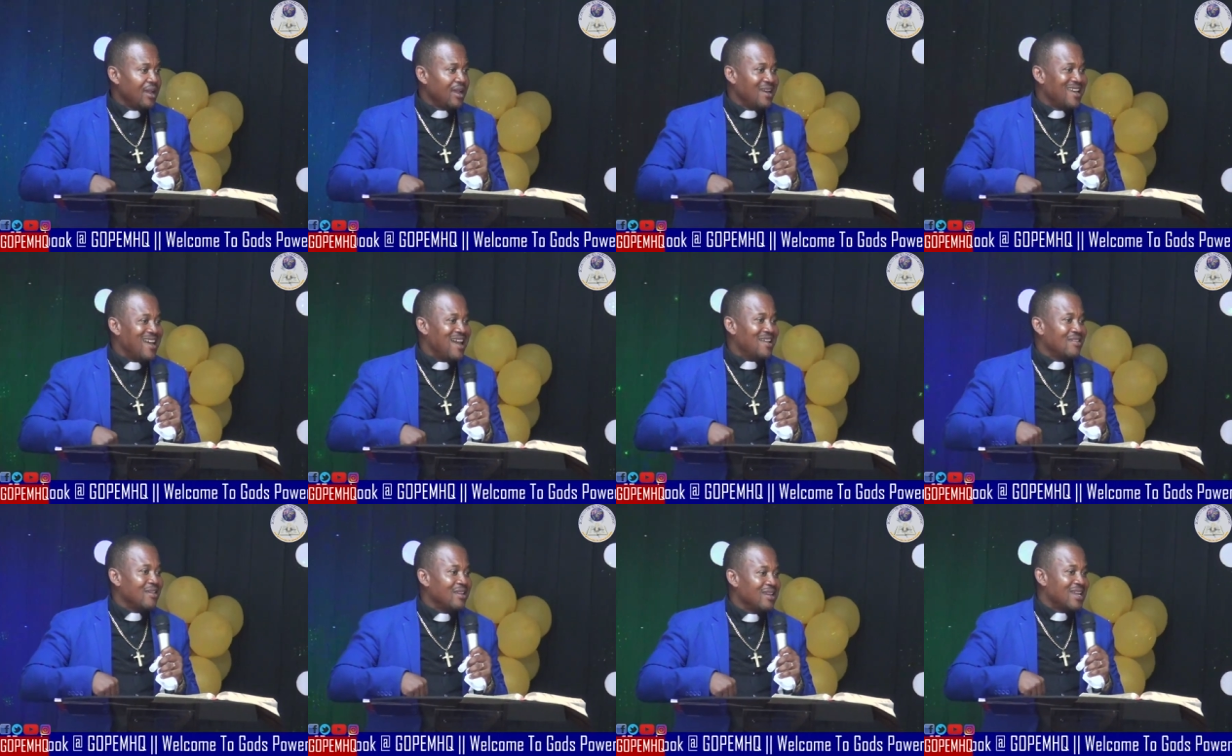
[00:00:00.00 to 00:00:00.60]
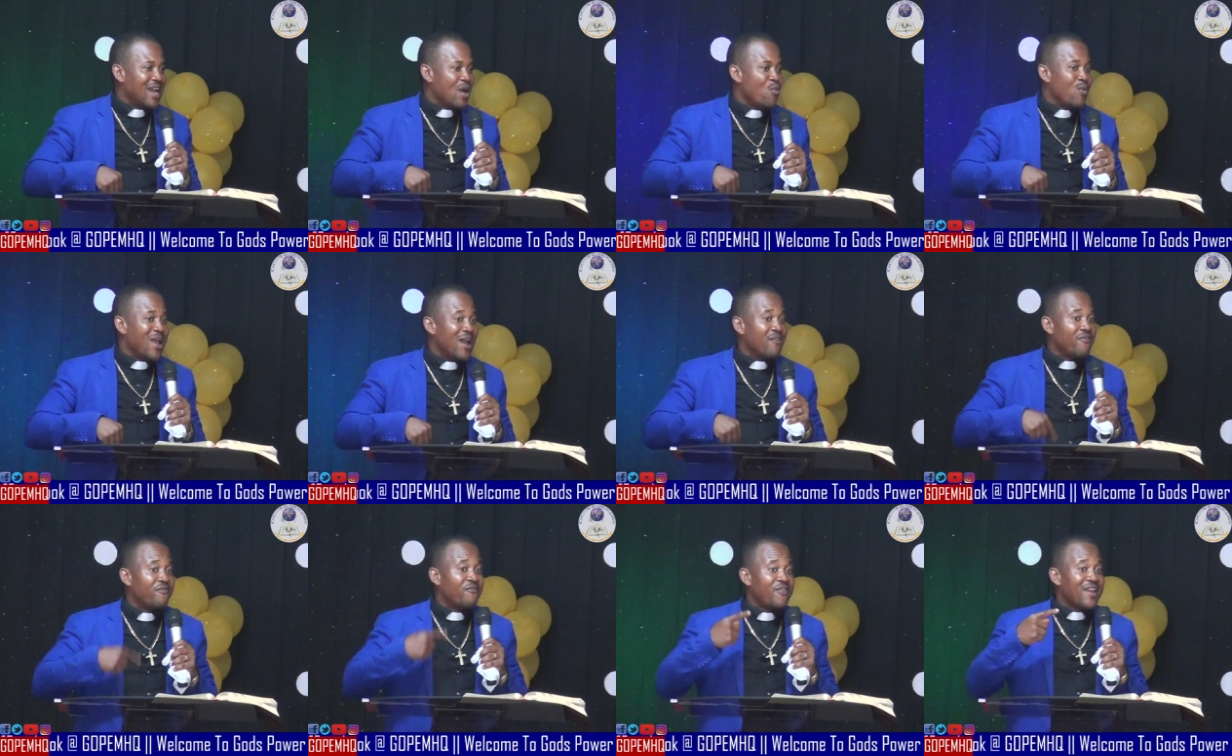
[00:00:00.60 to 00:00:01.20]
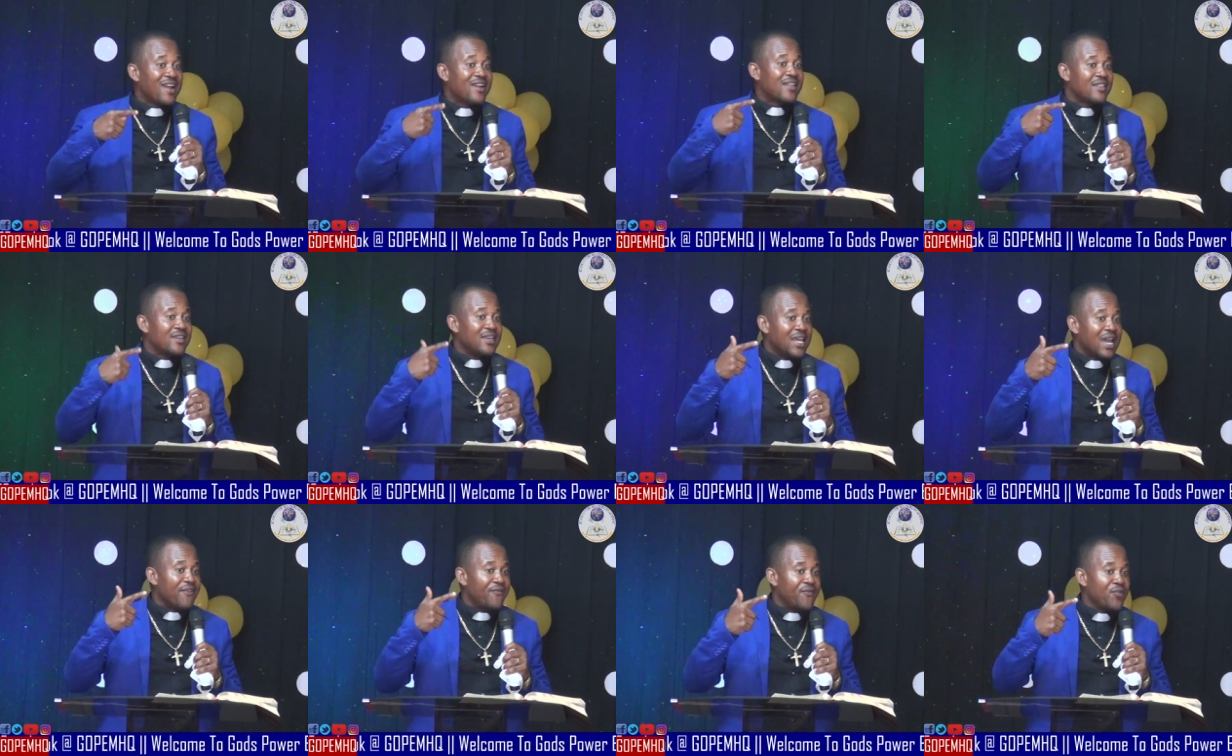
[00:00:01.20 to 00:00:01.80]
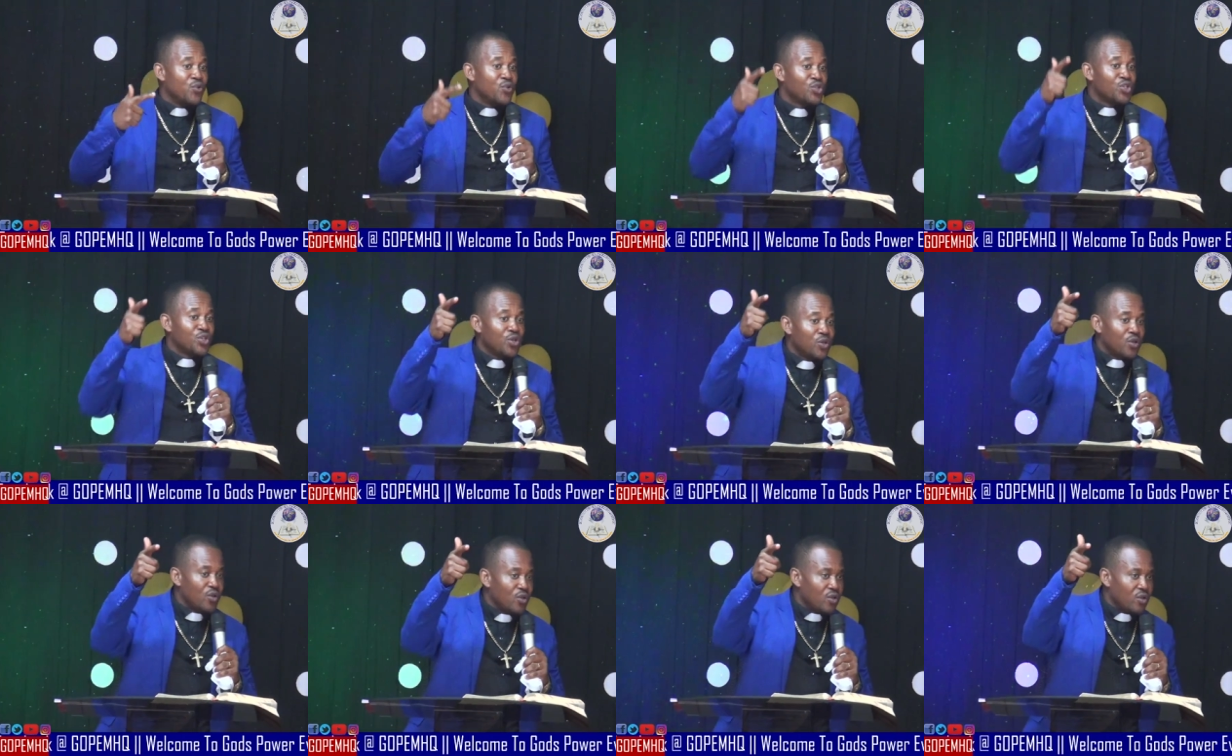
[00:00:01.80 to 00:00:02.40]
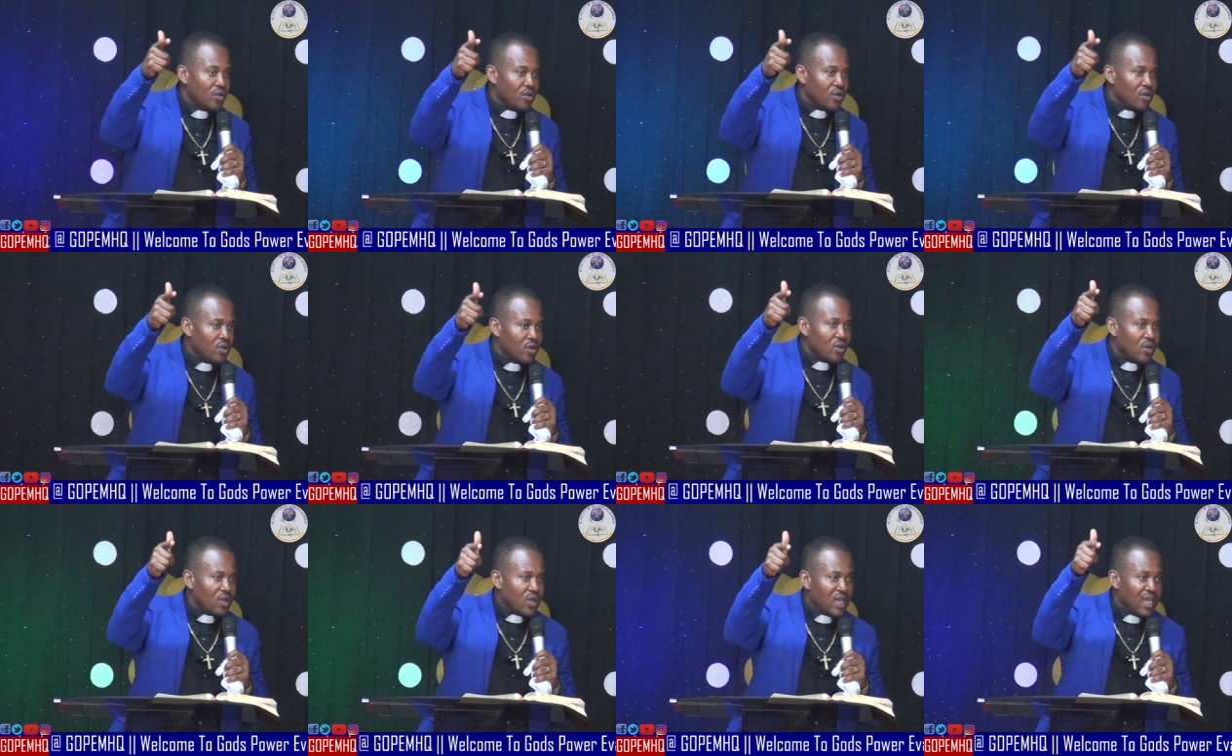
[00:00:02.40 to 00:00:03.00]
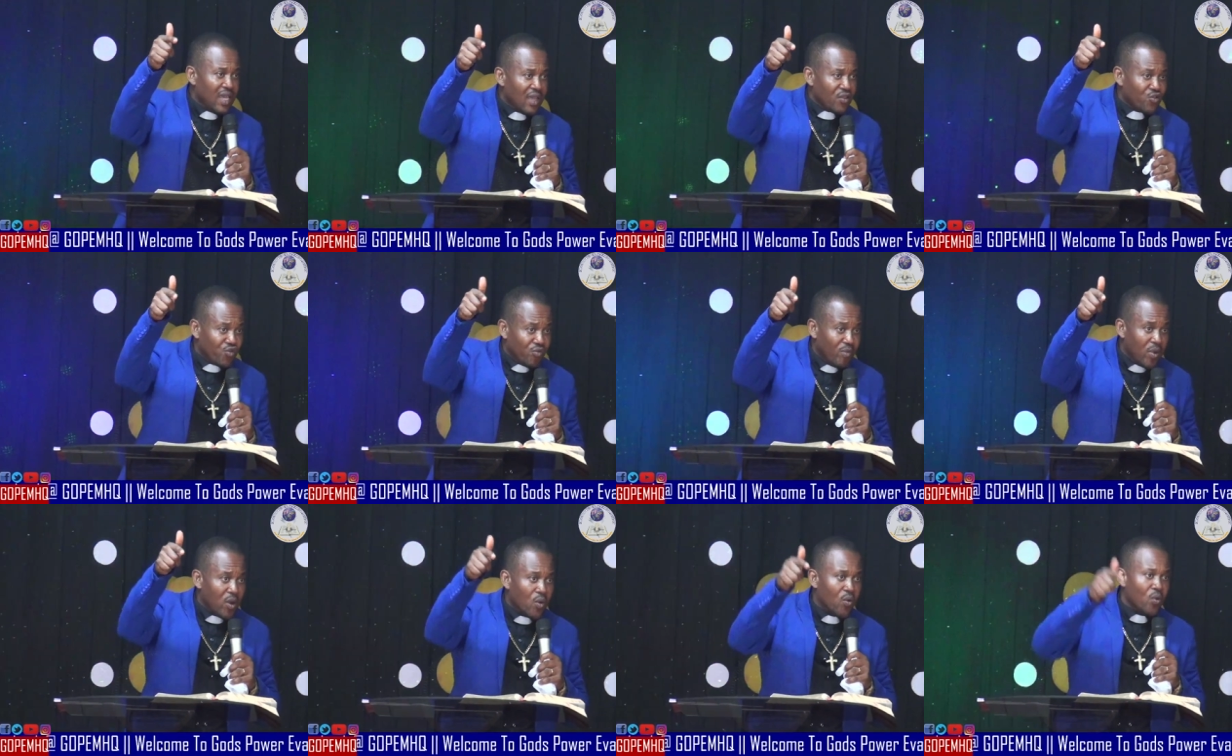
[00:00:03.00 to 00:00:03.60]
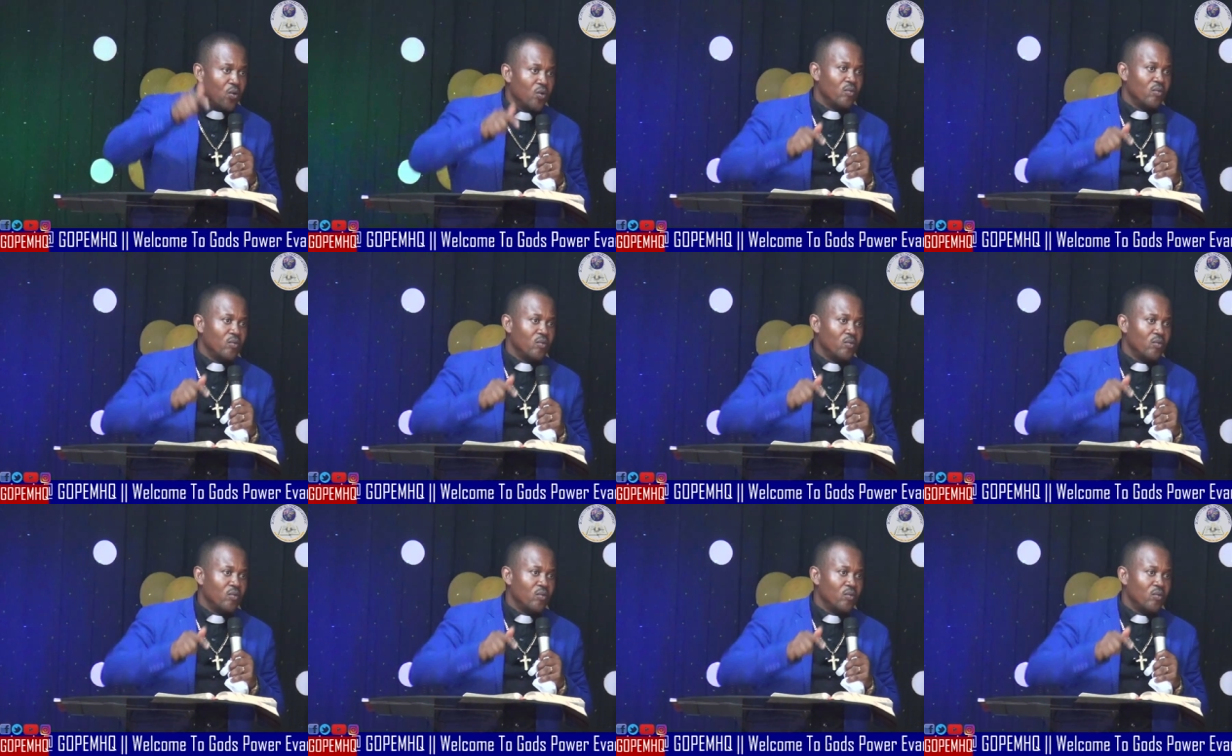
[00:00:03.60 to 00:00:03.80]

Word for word: that, that will affect their future tomorrow.